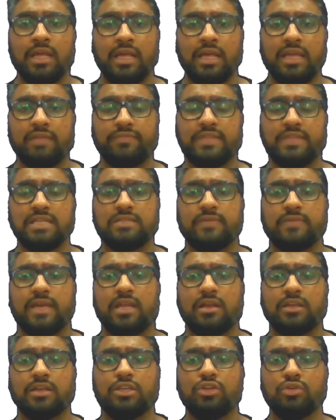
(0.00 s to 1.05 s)
If this were
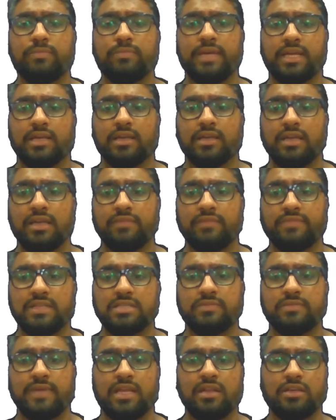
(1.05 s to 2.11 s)
a
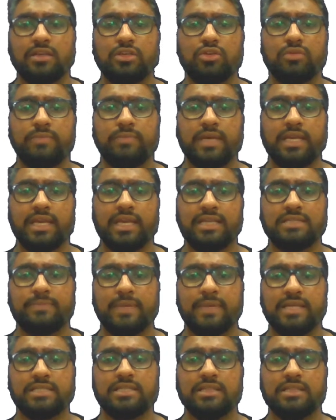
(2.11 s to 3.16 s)
cubic
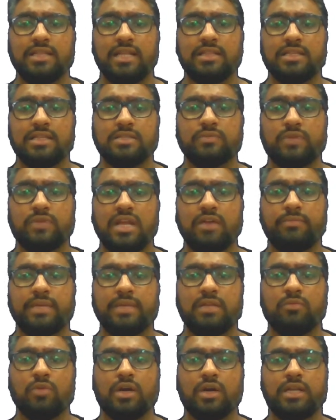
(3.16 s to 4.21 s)
expression, then this would have
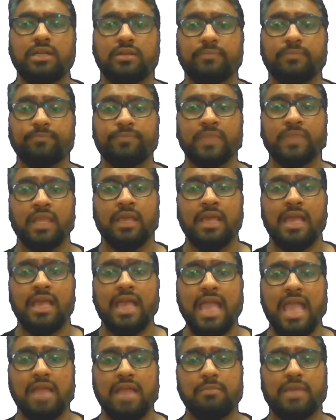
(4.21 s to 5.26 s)
been what?
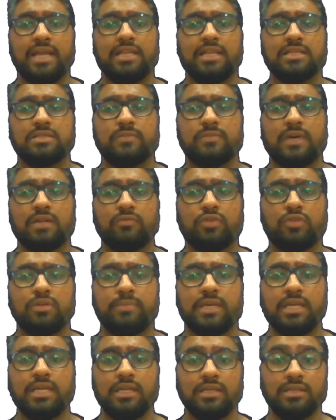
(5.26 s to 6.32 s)
N minus 1 would
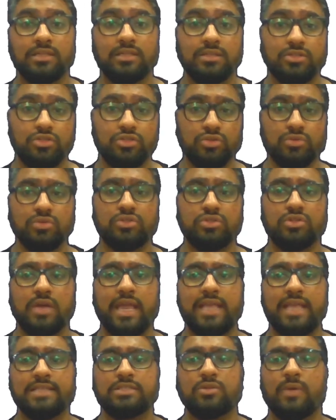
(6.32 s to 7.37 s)
be 2, so
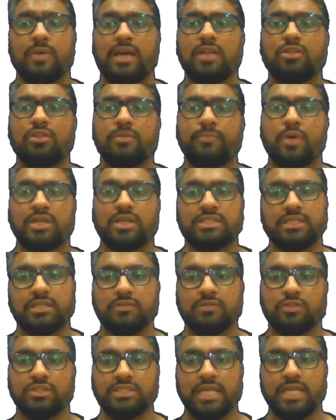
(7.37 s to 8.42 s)
n square to positive
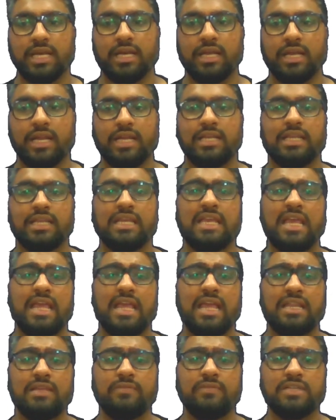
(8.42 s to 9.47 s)
ho jayega, right?
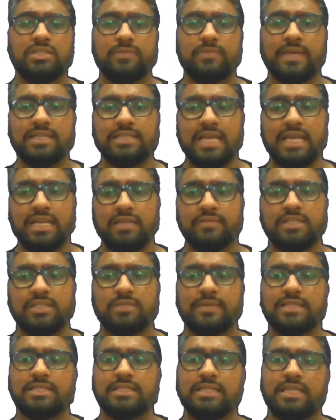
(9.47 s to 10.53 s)
Any which ways in
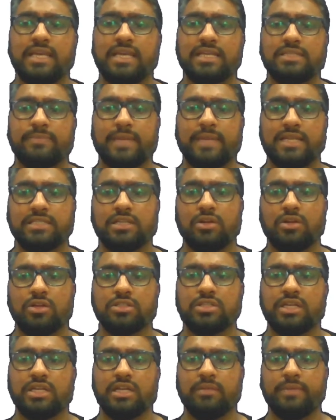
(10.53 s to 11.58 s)
the expression
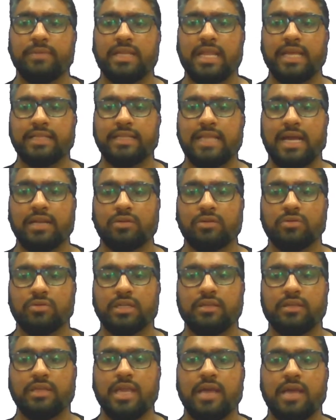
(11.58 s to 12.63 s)
also it will be like that only.
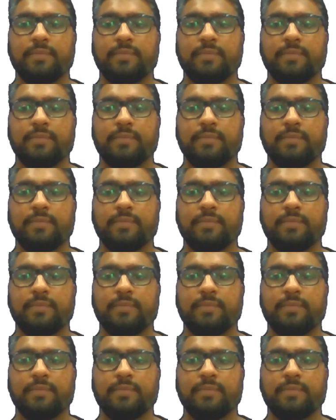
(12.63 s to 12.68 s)
Yeah.